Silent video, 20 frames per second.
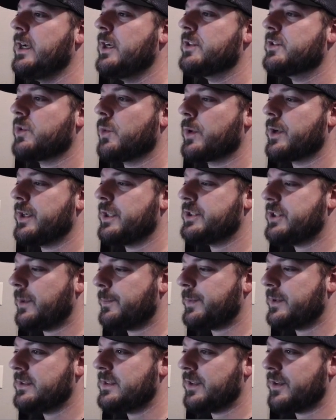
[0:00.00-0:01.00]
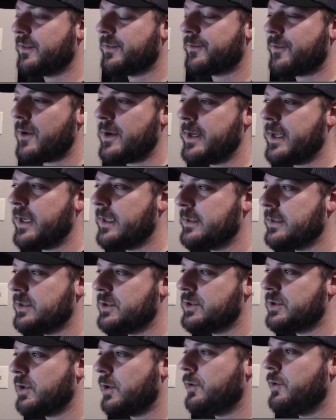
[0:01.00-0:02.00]
So we're gonna jump into the front end and
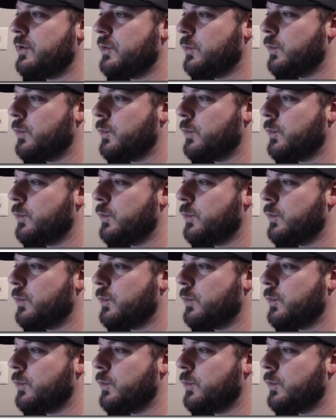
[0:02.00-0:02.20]
show you